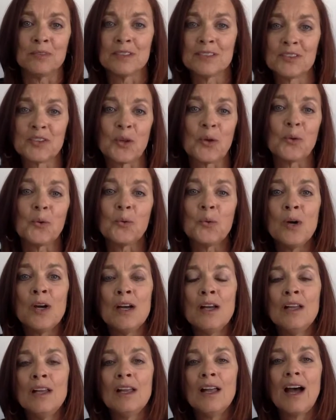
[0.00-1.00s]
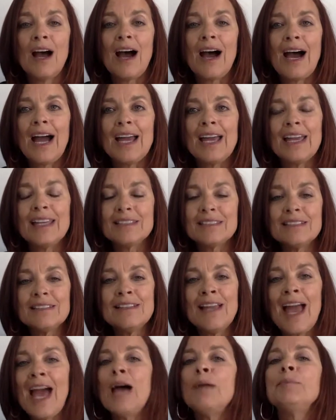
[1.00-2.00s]
So it didn't
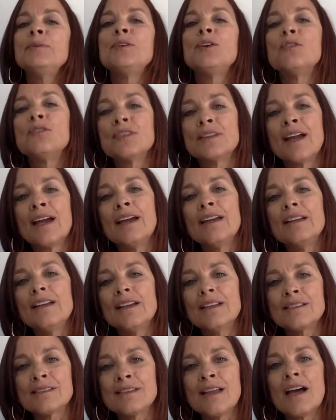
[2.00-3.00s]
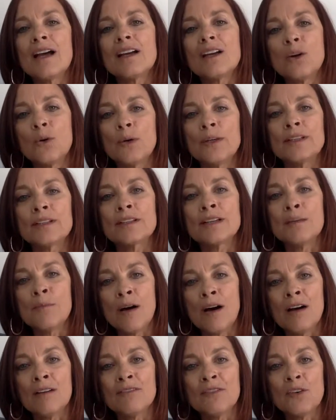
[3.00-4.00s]
happen overnight. It's not going to come
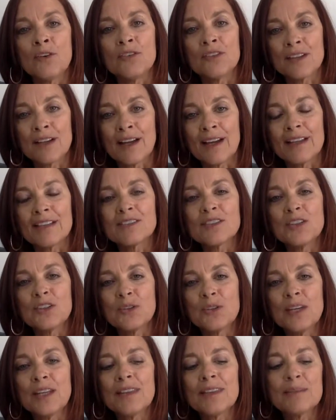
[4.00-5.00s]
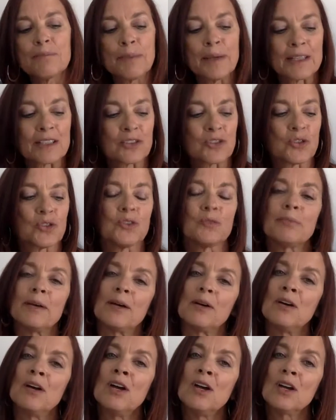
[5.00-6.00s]
off overnight. So you get the picture
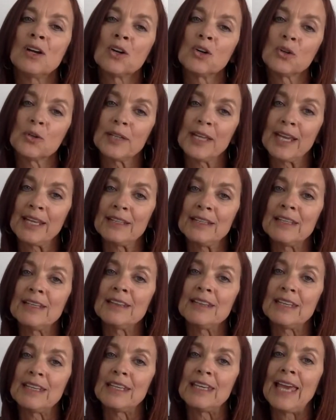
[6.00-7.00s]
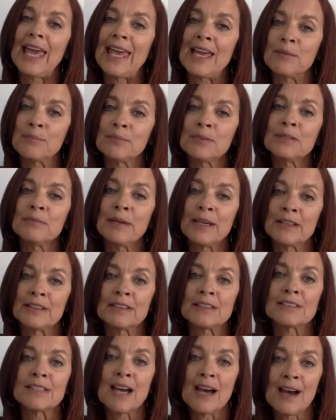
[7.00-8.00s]
about creating the ample amount
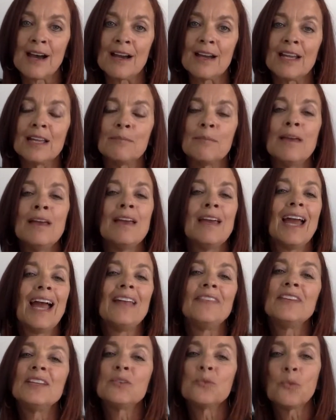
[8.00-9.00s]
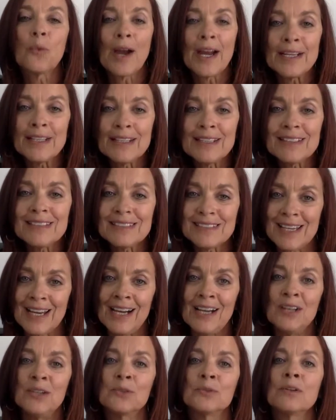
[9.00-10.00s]
of time and then writing it
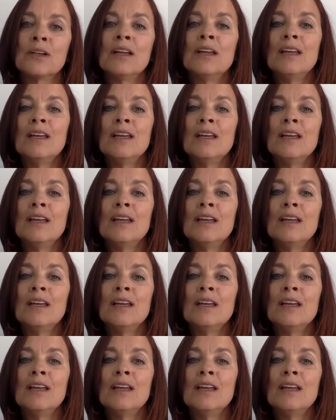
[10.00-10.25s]
down.